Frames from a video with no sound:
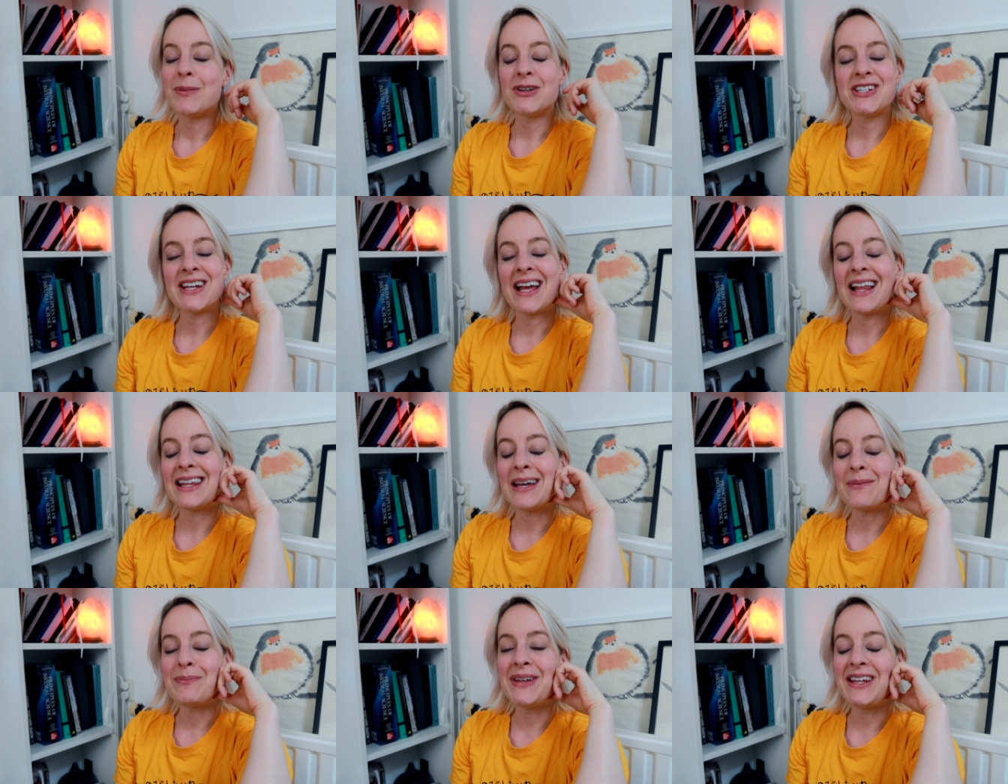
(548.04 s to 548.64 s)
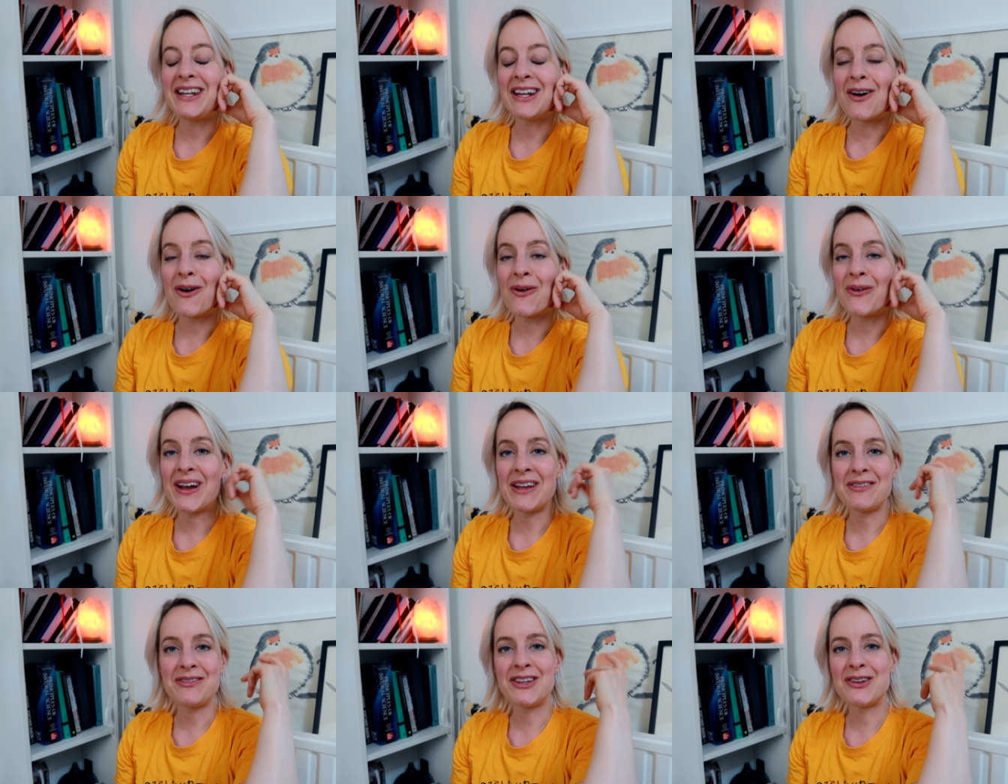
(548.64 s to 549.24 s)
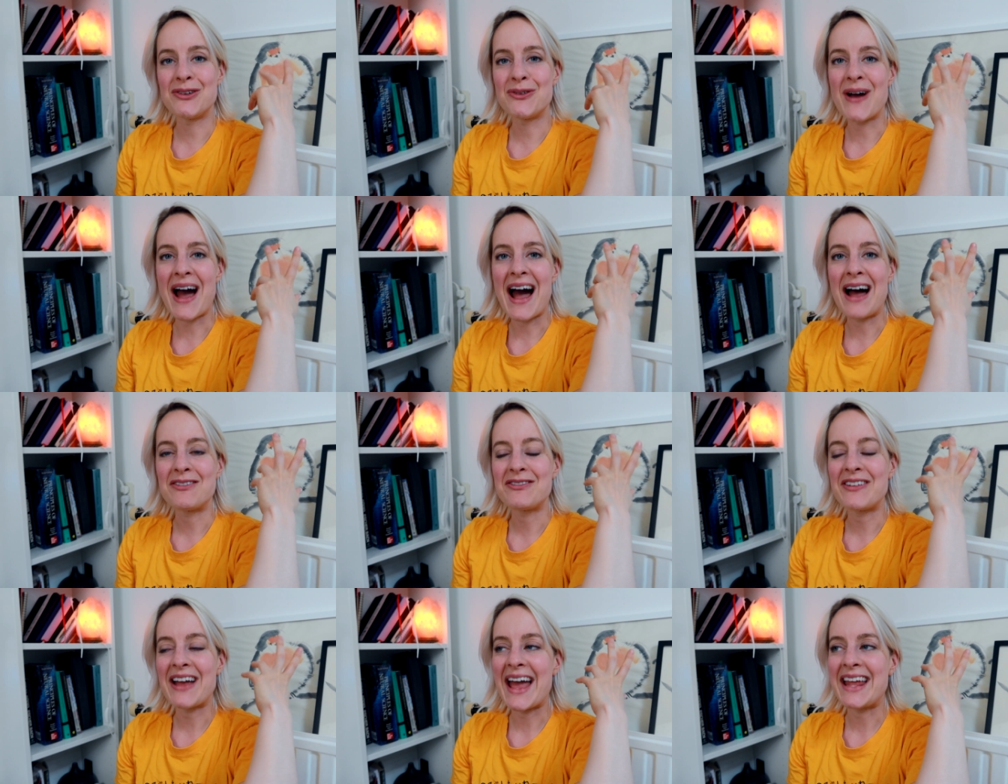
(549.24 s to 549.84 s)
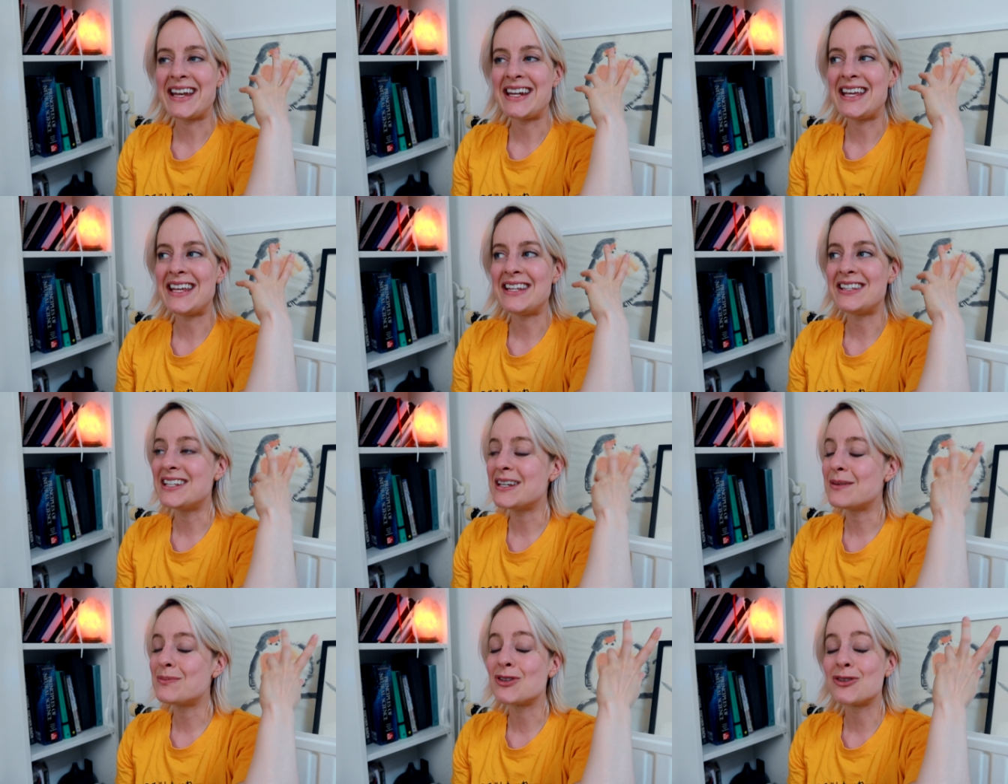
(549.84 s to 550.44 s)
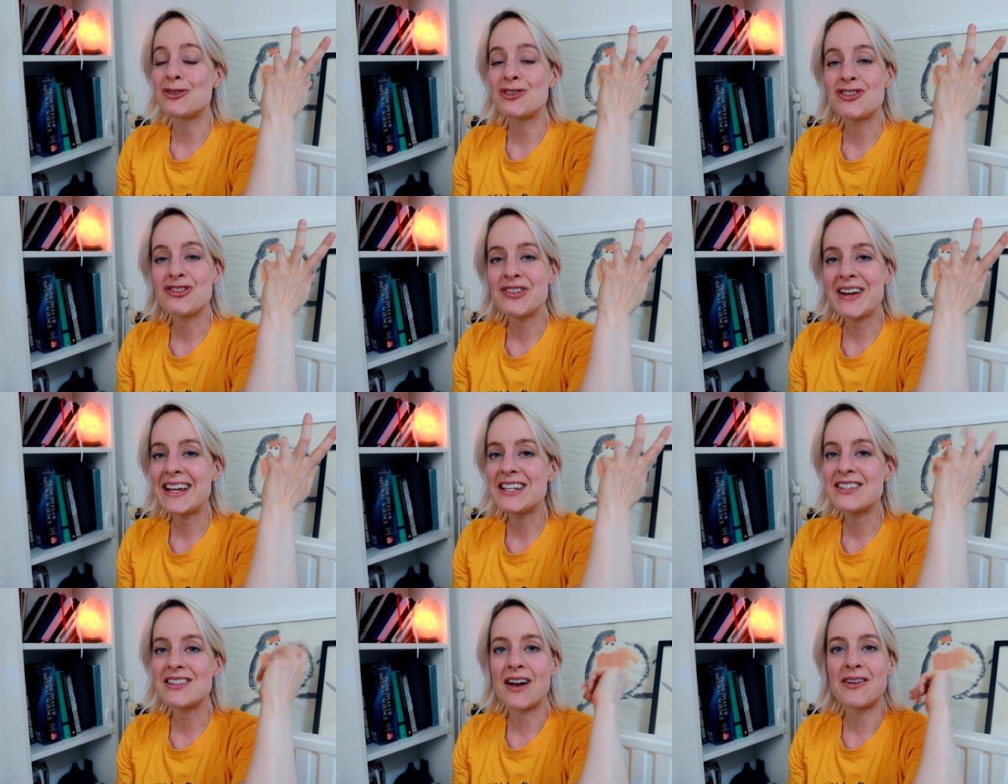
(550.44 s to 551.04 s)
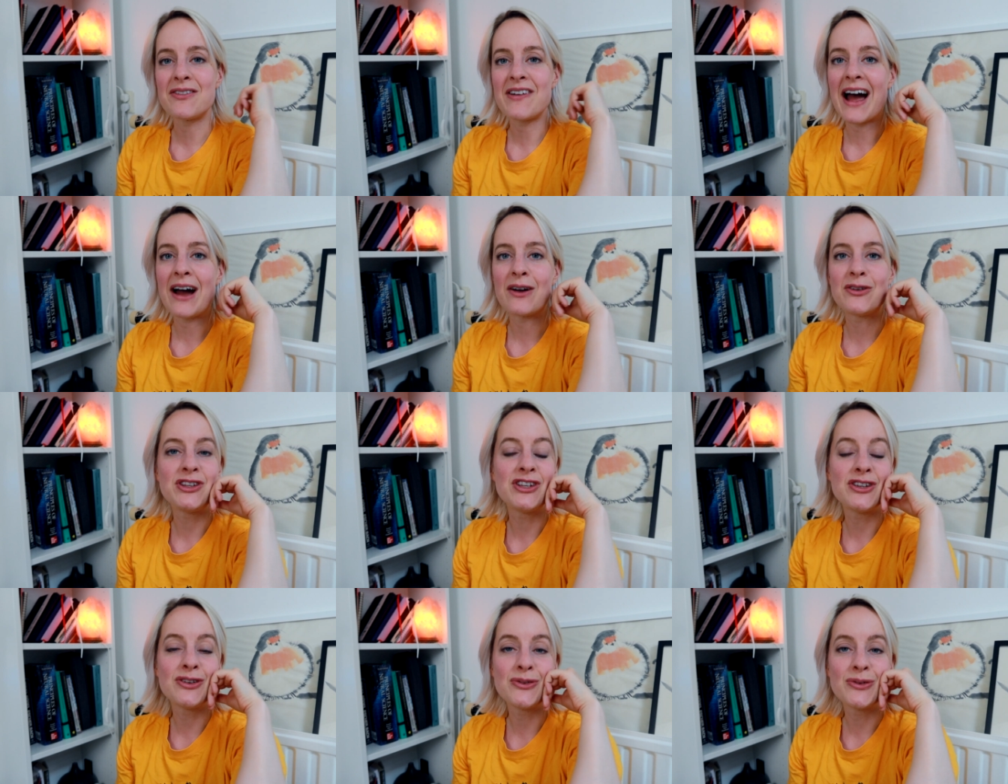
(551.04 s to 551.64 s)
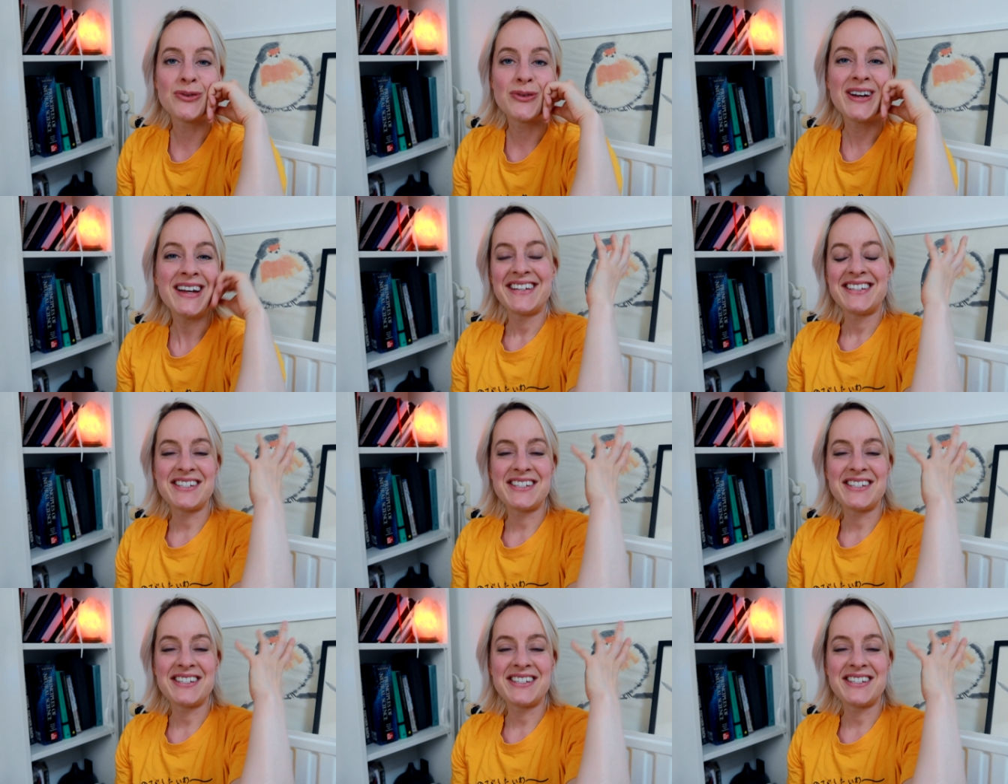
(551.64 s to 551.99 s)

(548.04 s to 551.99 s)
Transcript: But yeah, let me know if you have any tips or tricks of how you